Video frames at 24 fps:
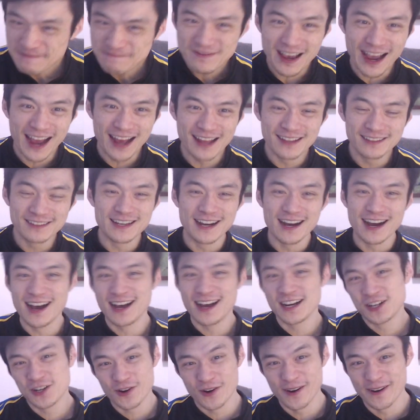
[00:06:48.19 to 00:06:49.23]
And
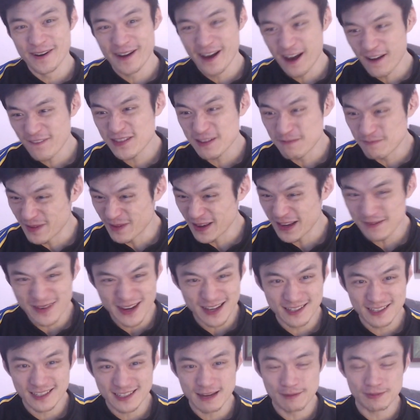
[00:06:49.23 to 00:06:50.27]
sure enough, the big
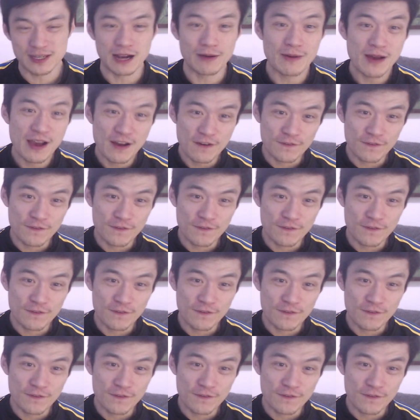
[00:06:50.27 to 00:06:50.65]
man stepped up.